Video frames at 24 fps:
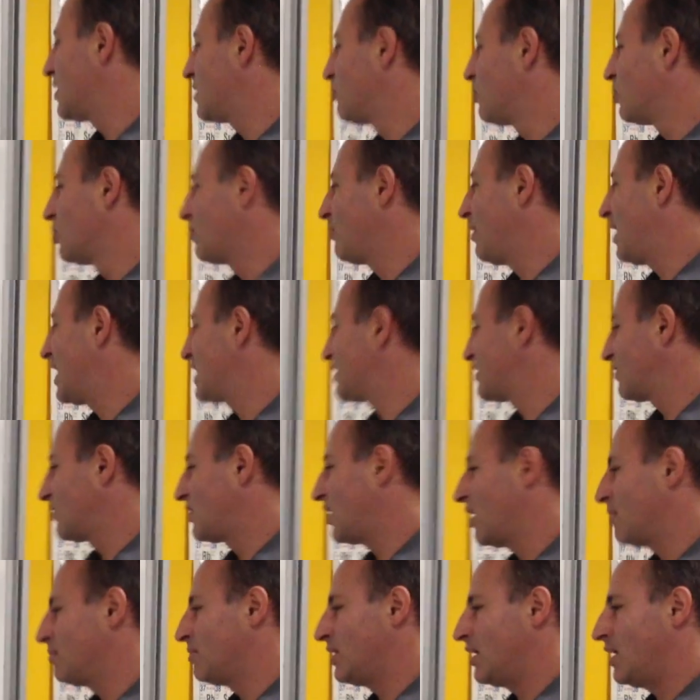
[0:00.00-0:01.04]
the molar mass of
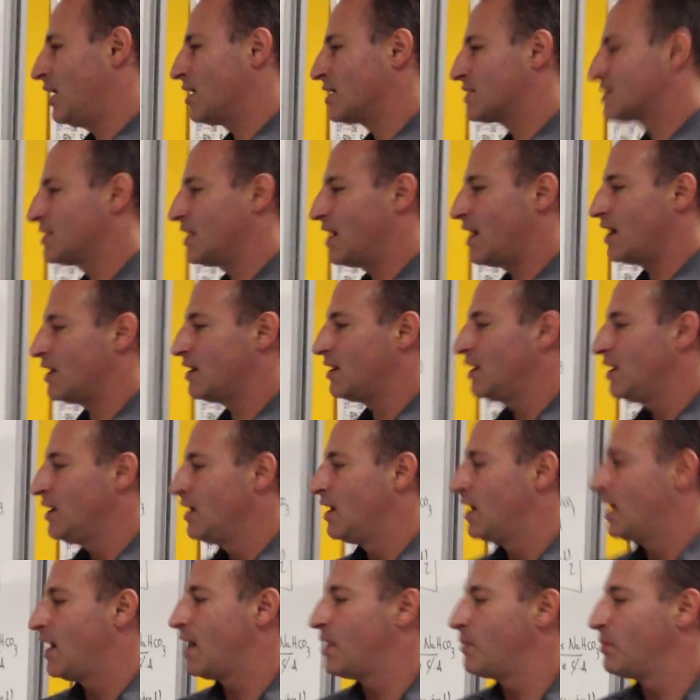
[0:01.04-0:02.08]
carbon dioxide,
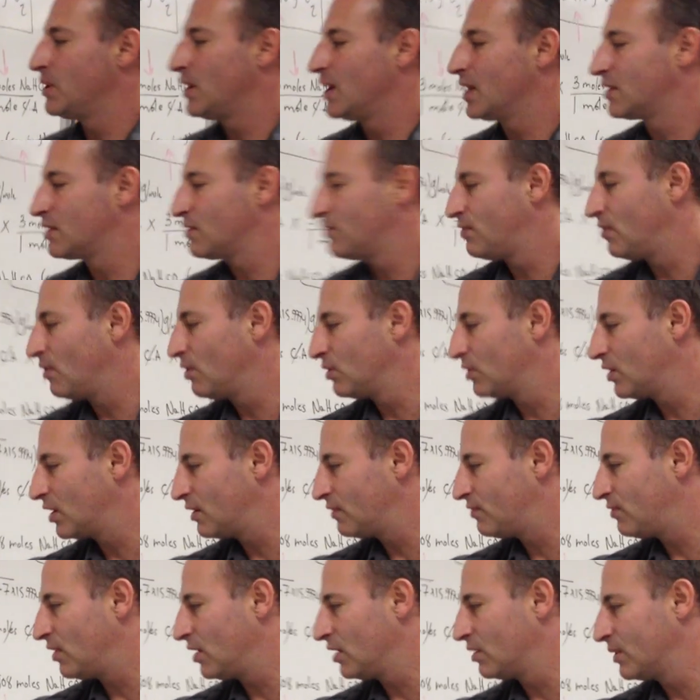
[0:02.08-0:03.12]
and we get the
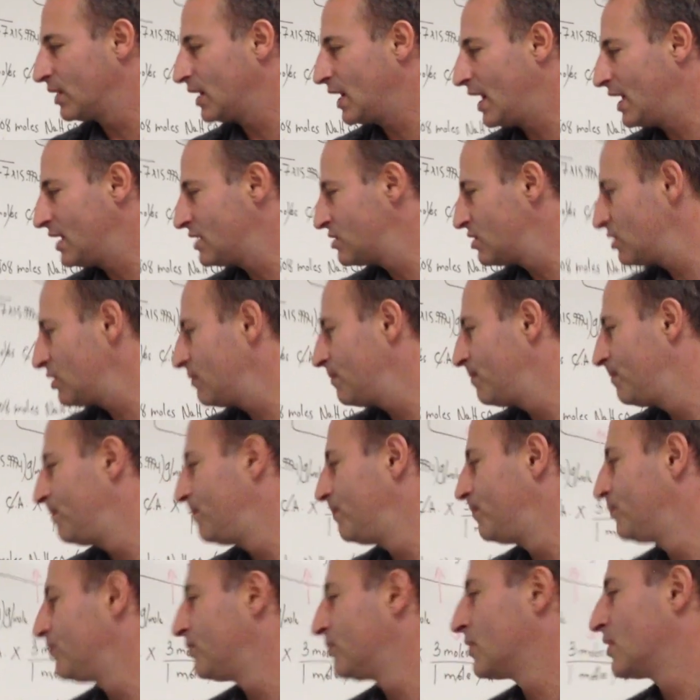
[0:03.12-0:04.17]
following answer,
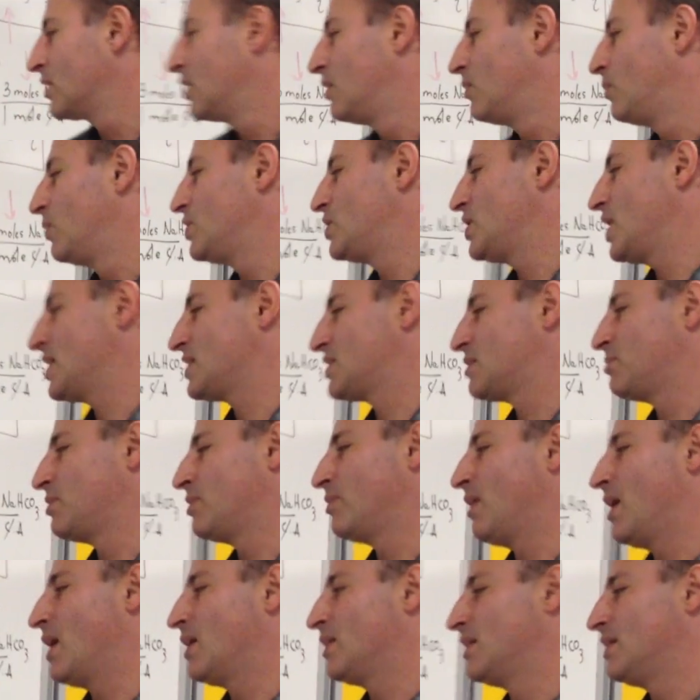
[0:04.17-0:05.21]
which has to be
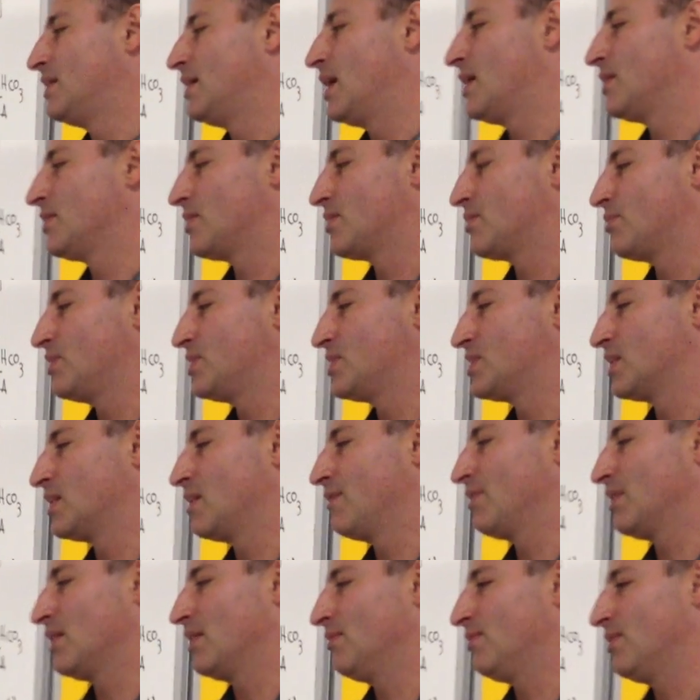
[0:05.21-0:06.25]
rounded down to three
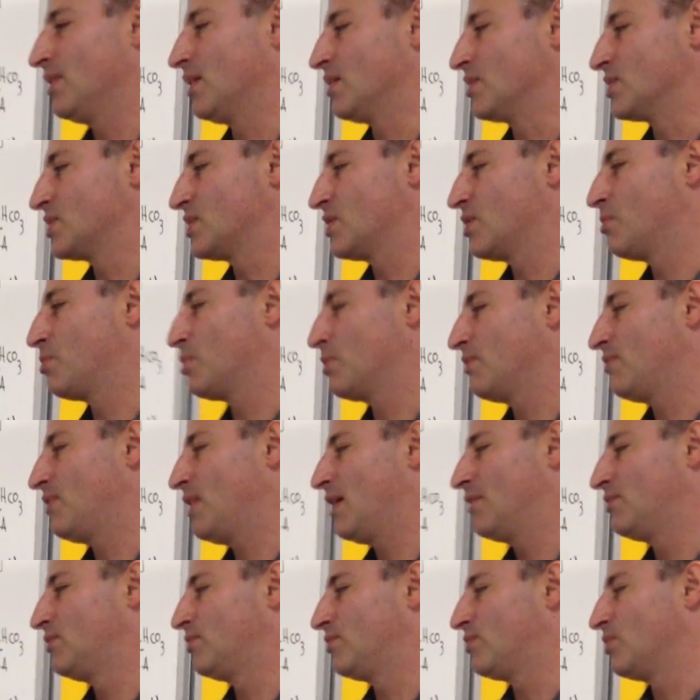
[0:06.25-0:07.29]
significant figures.
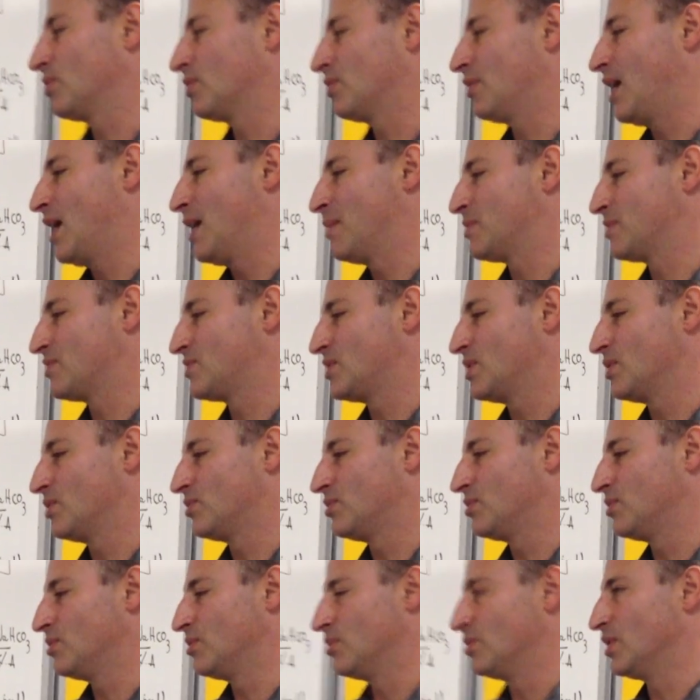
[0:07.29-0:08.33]
0.5 to 4 grams of
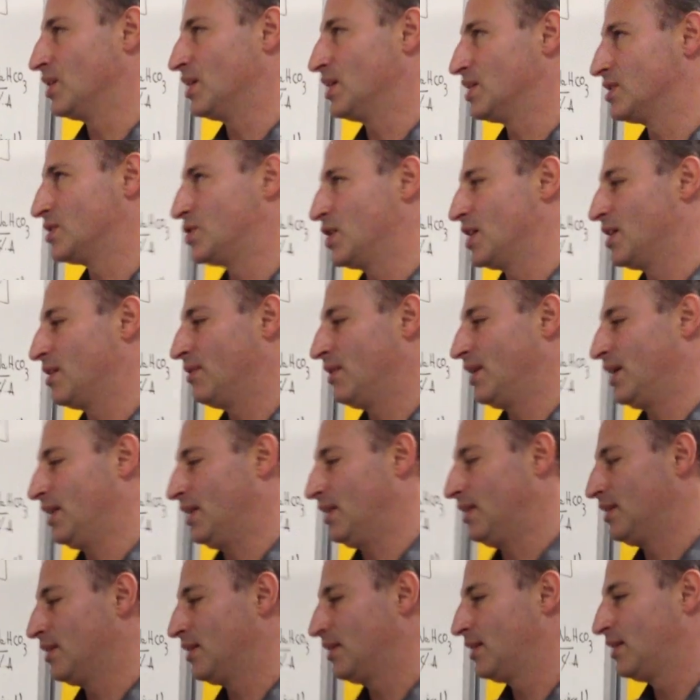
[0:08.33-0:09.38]
CO2 is generated.
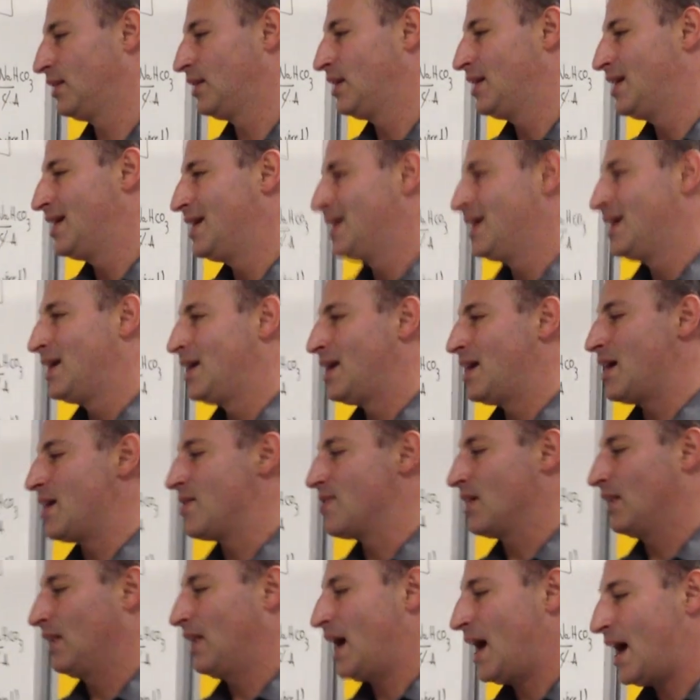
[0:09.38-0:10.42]
In
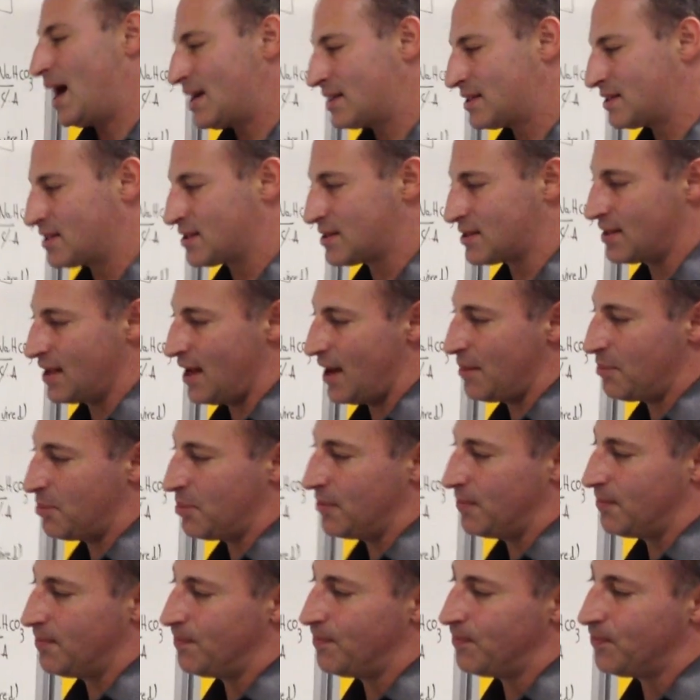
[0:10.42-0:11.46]
the last
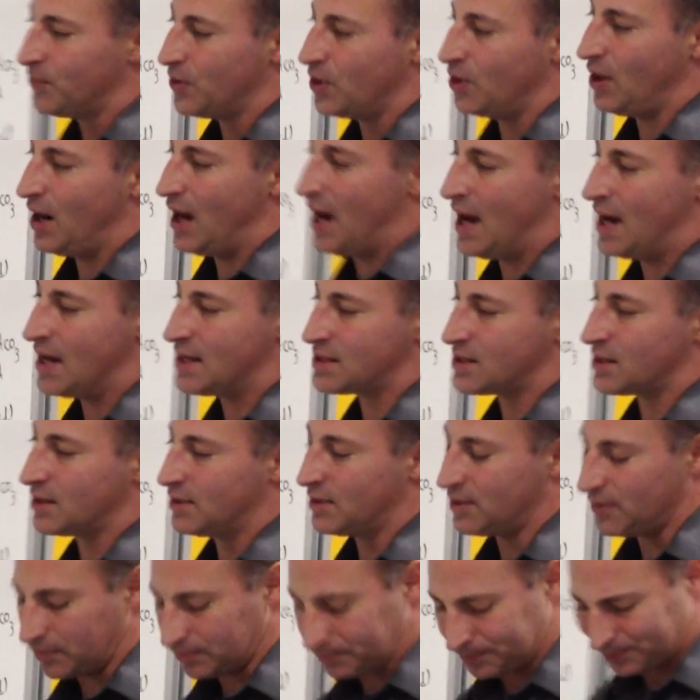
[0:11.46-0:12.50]
step, you're
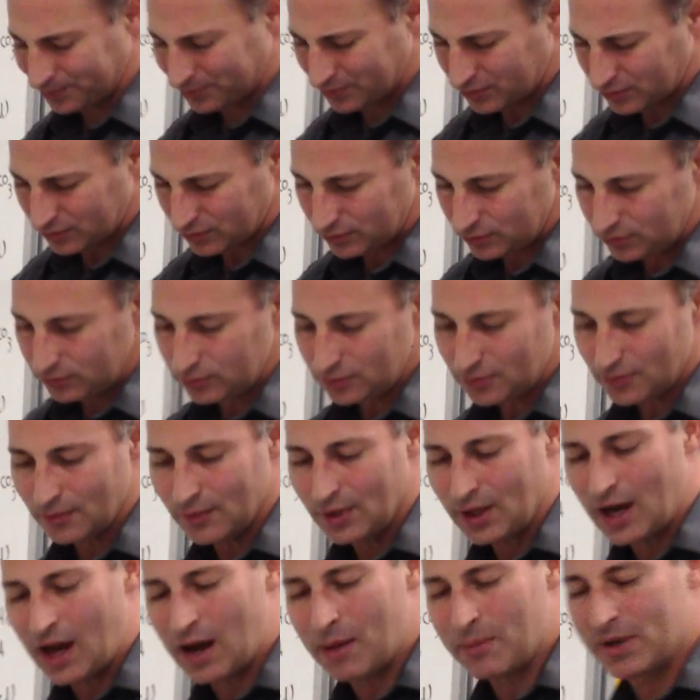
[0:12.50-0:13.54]
asked
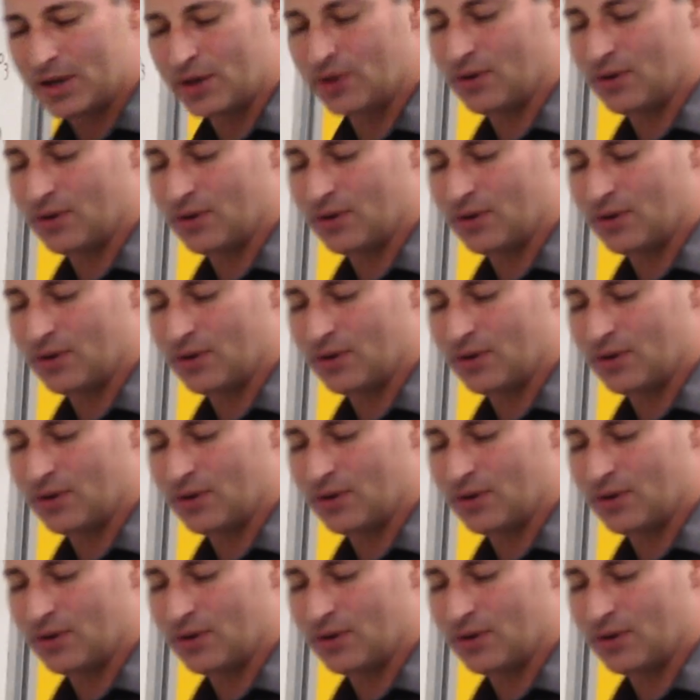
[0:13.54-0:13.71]
how many